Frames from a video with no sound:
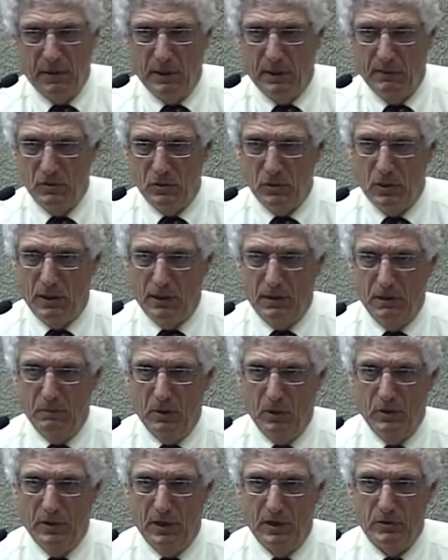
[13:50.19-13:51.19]
that I was talking
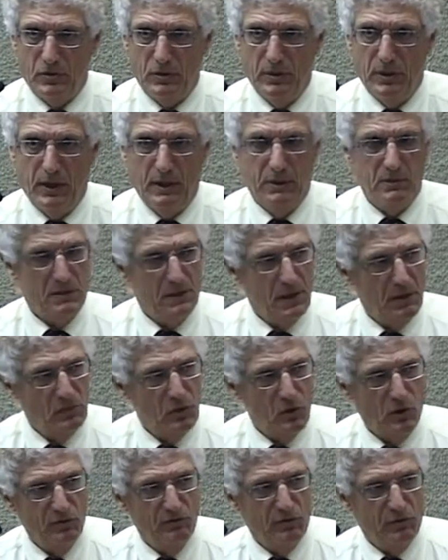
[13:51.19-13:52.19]
about yesterday, some
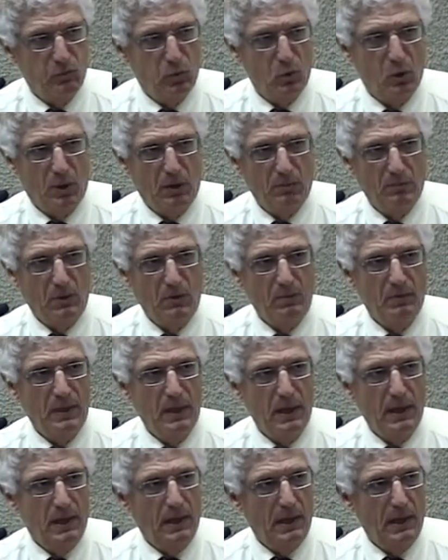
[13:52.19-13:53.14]
sort of a problem